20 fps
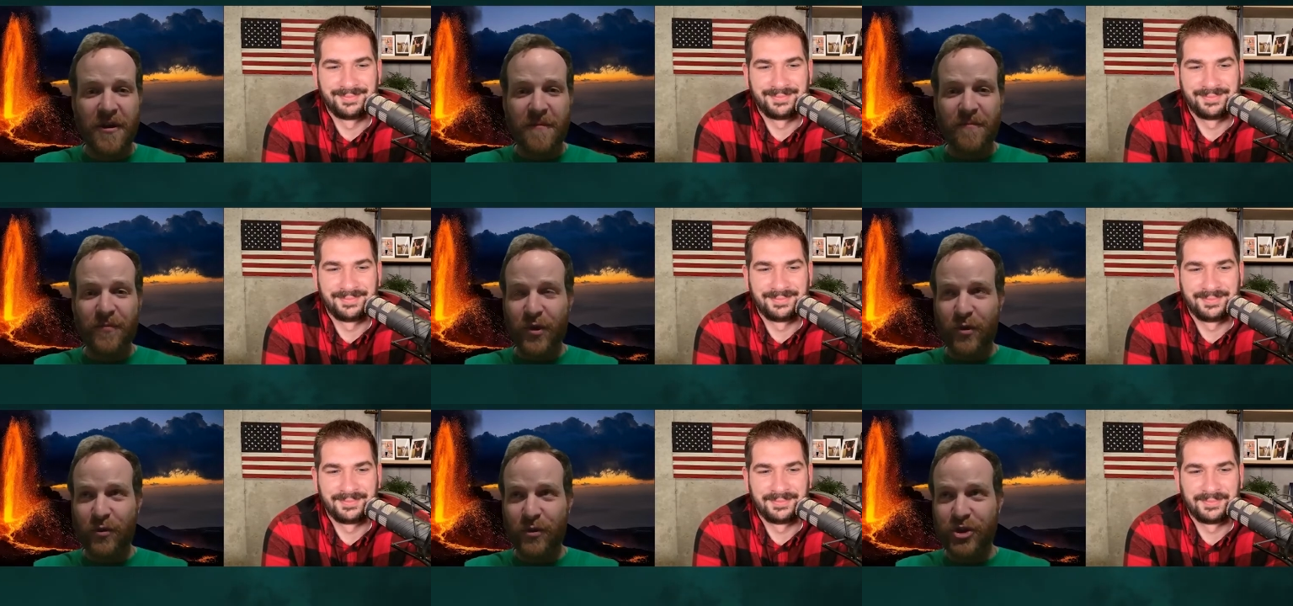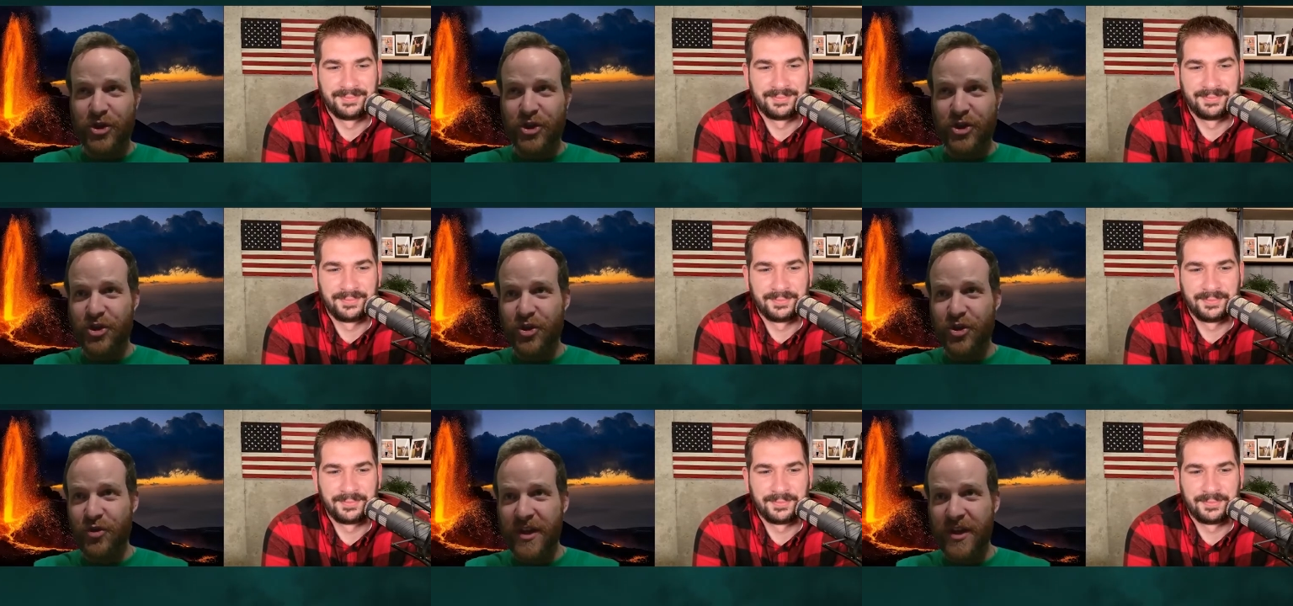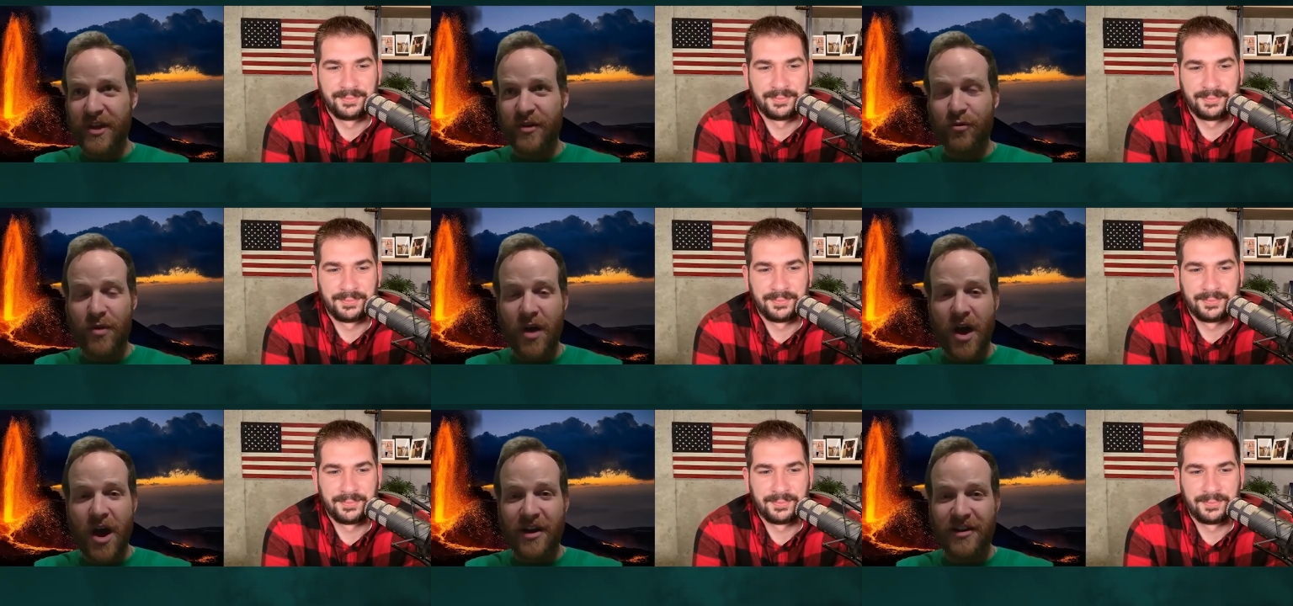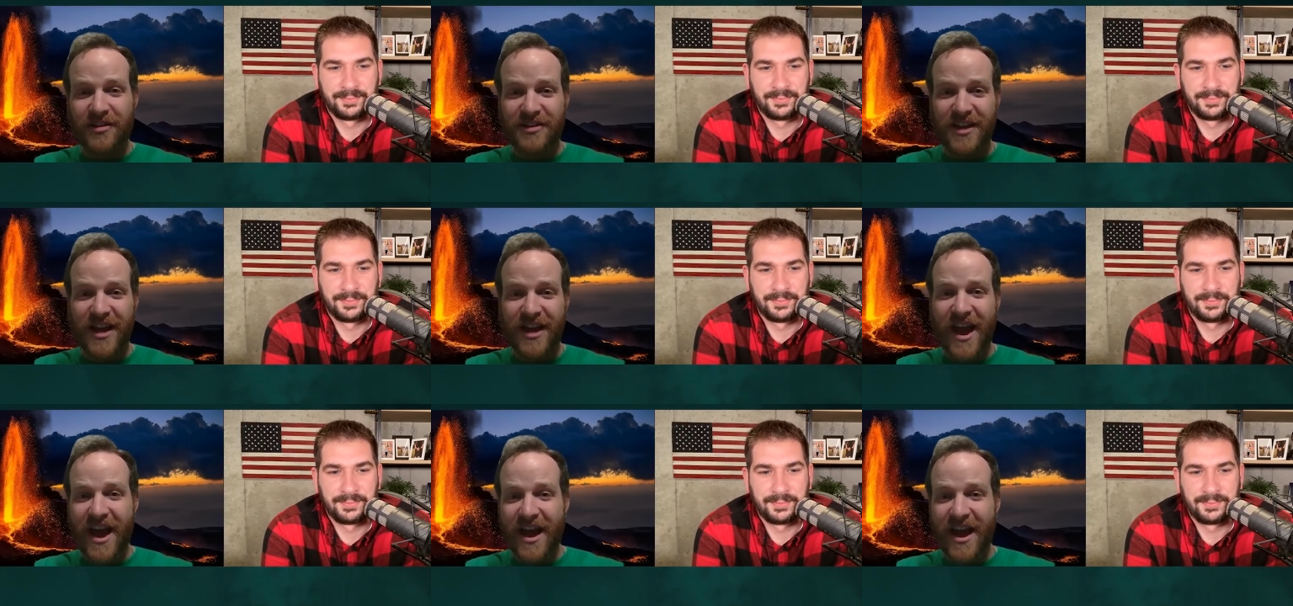Speaker 1: was shooting rocks
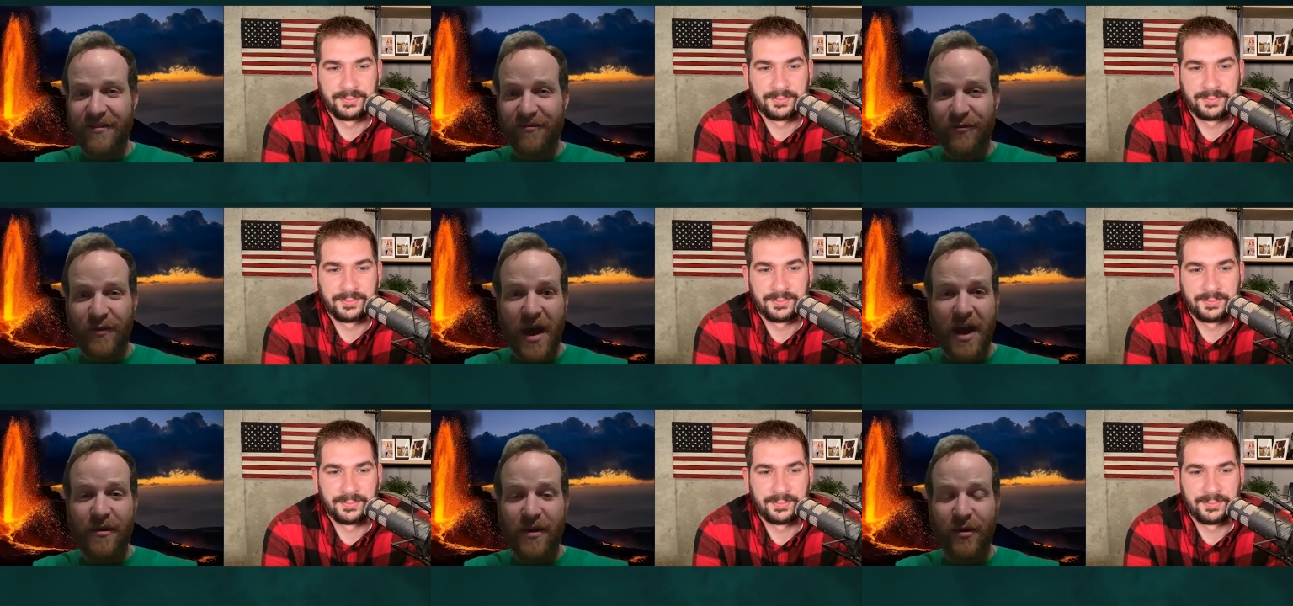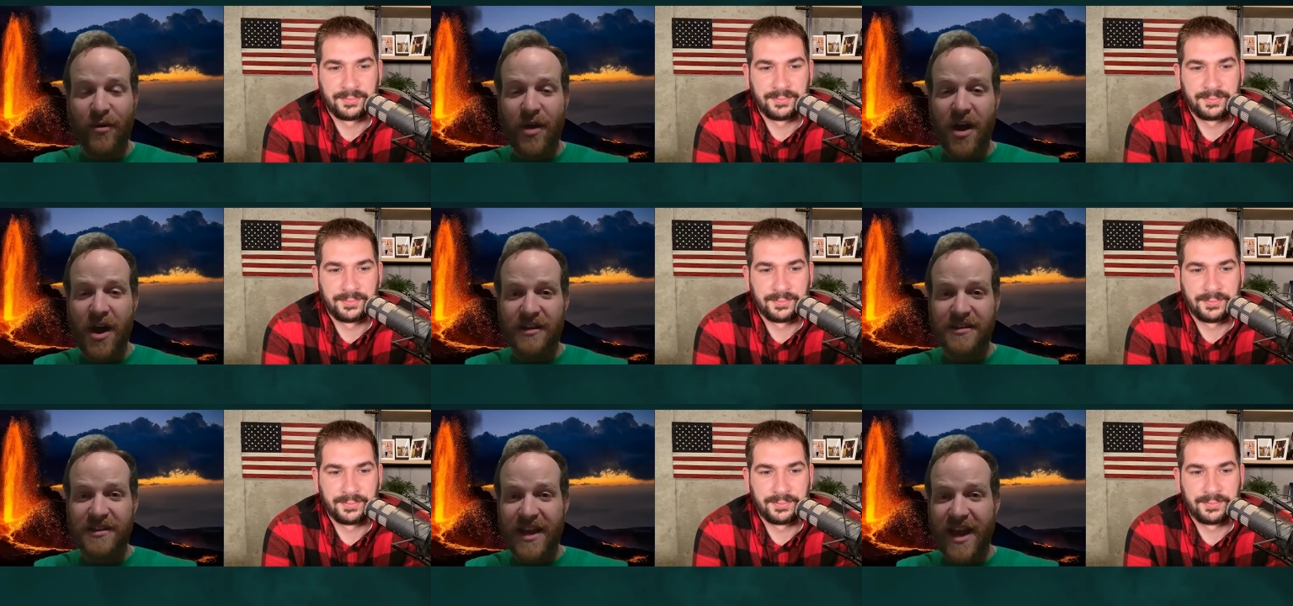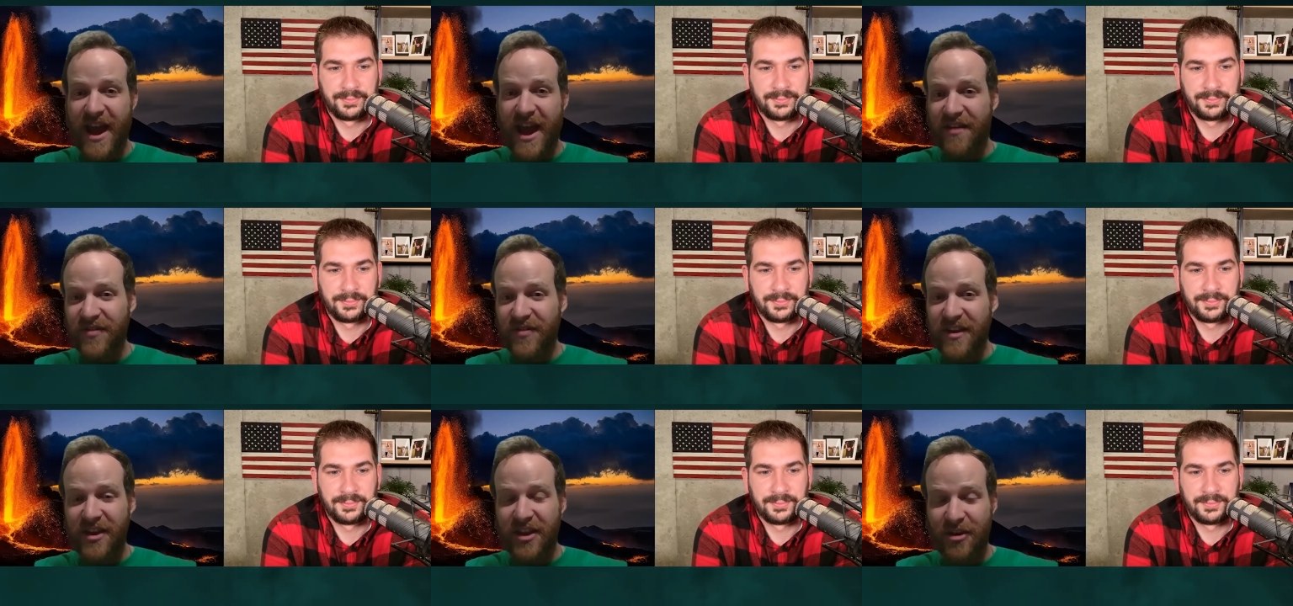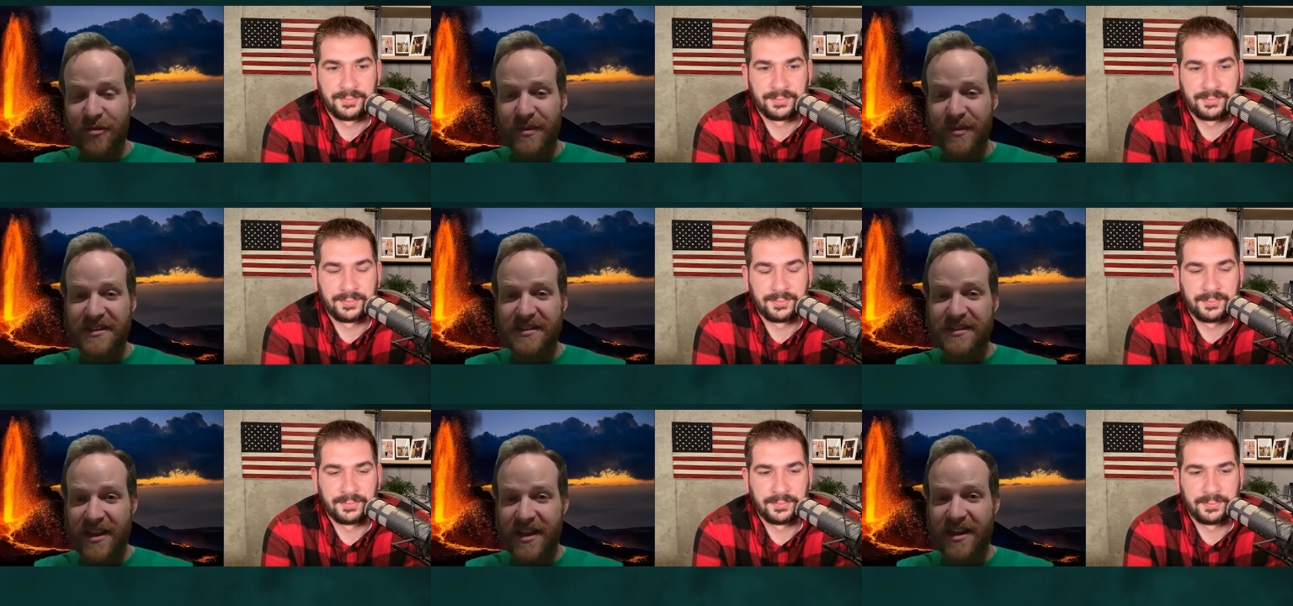at fiery rocks at the humans,
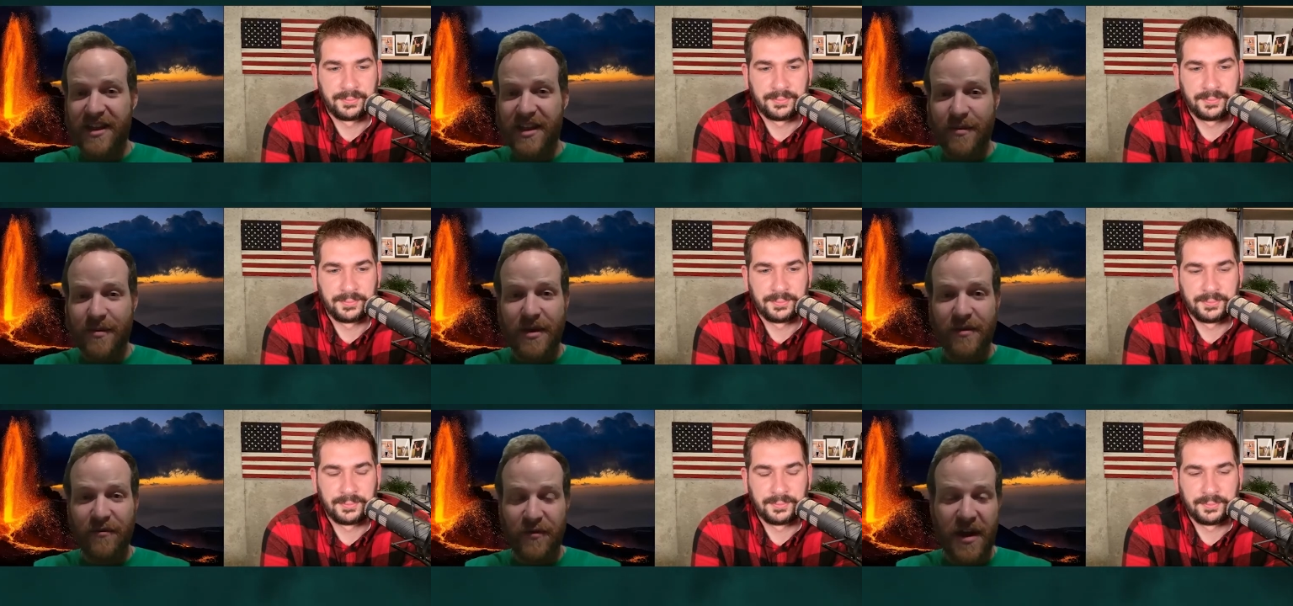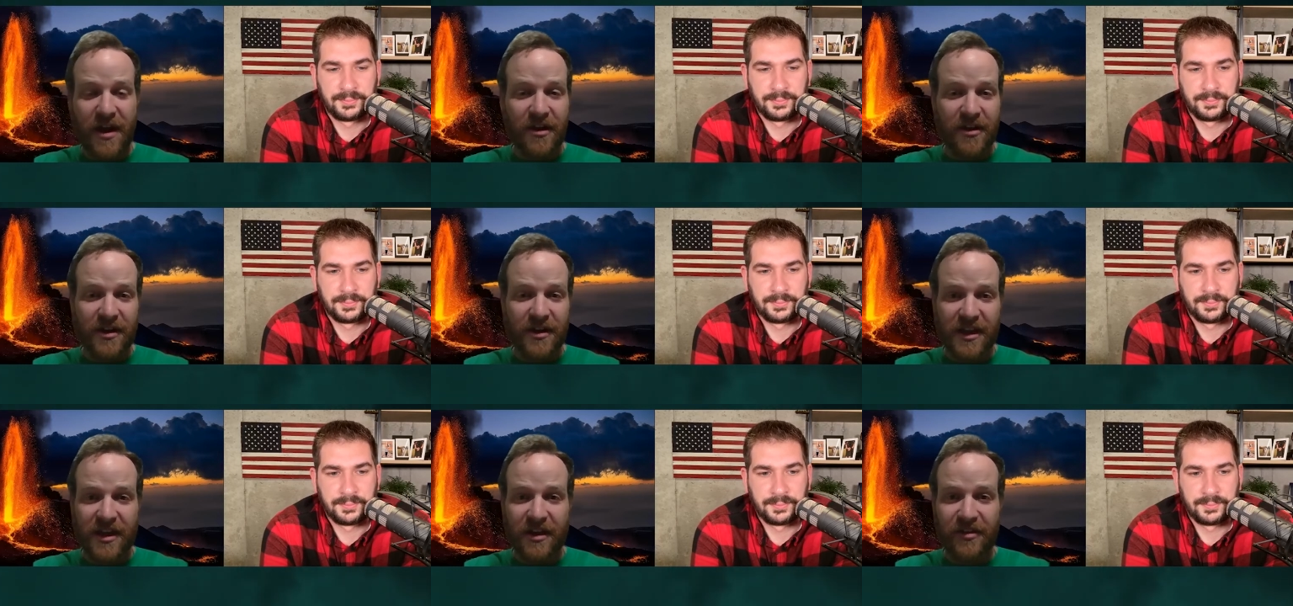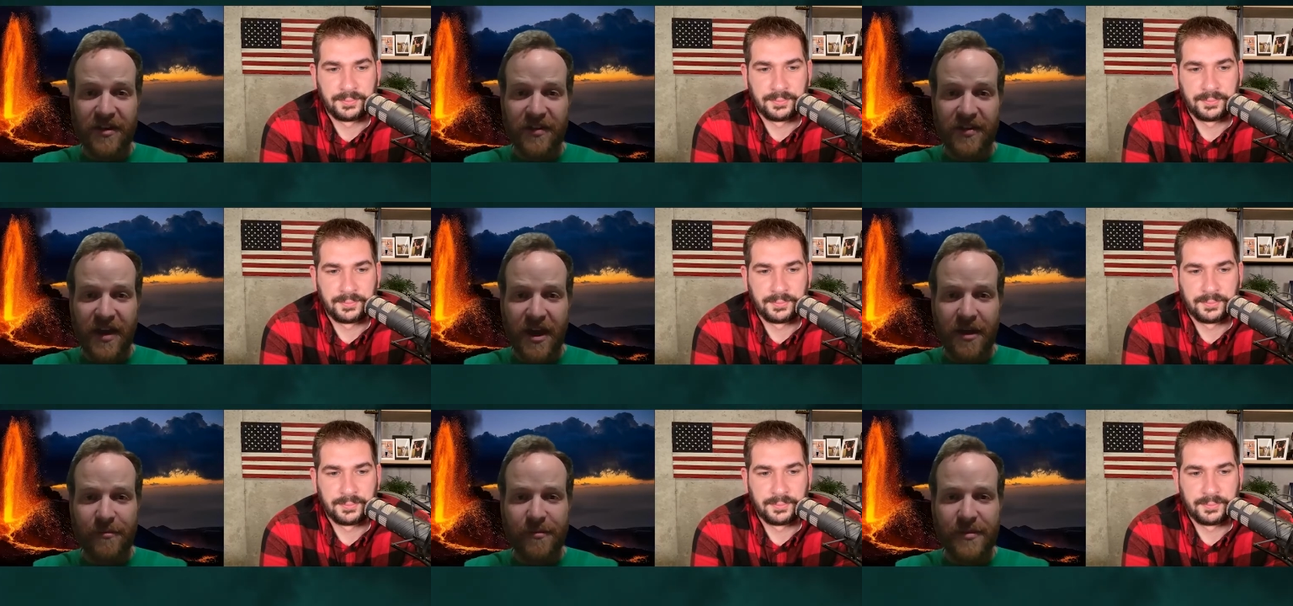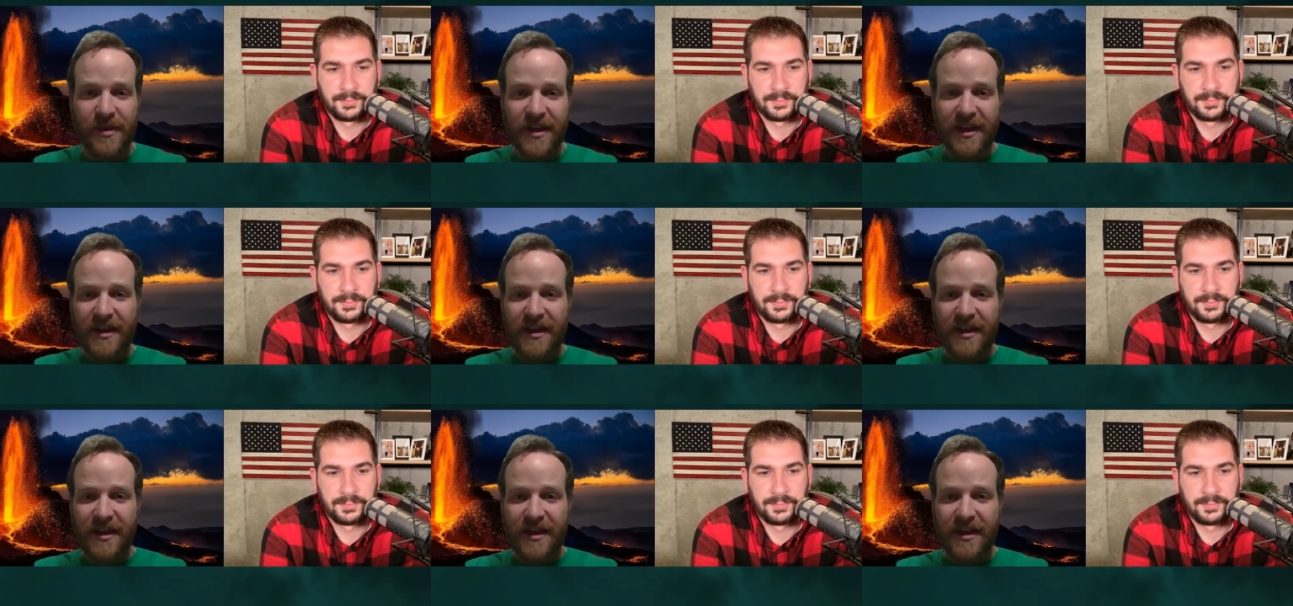setting them on fire and killing them.